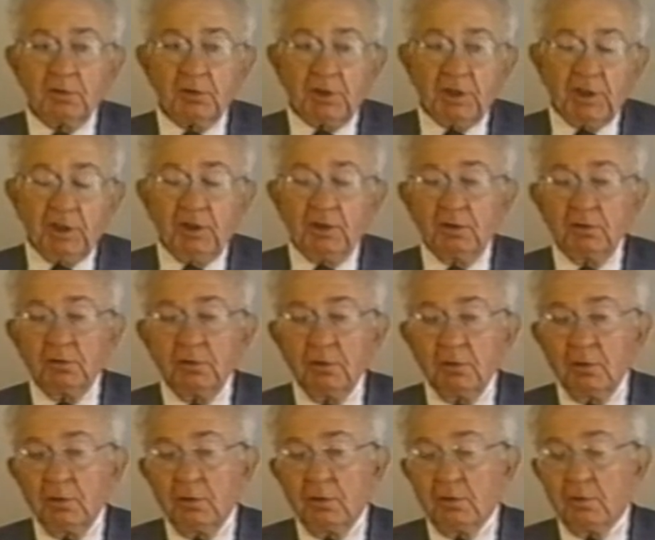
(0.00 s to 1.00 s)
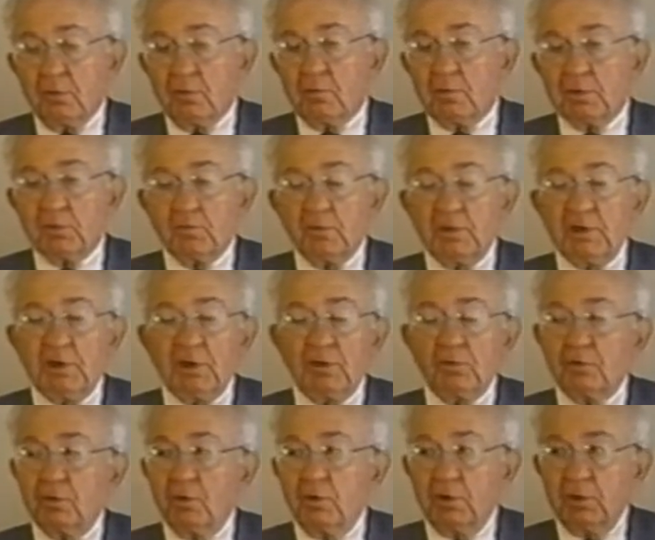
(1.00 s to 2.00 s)
lien, or what we now
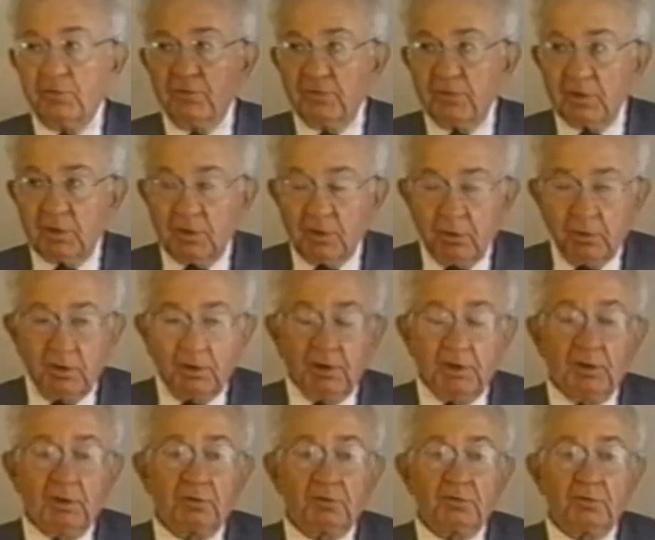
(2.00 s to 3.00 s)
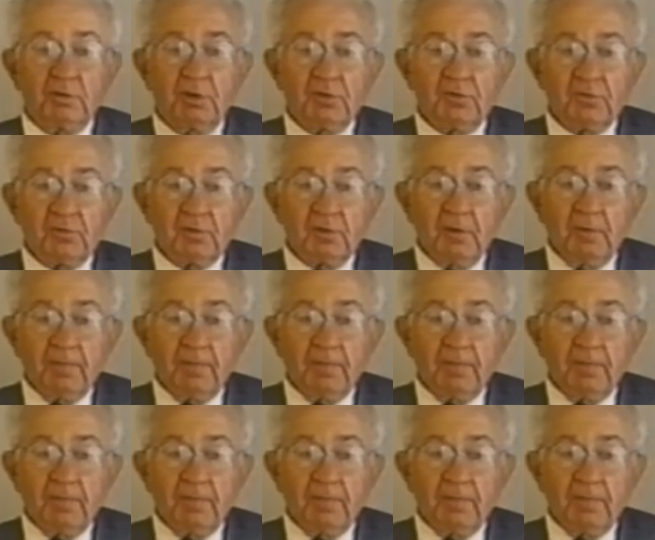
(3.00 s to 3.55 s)
call a security interest,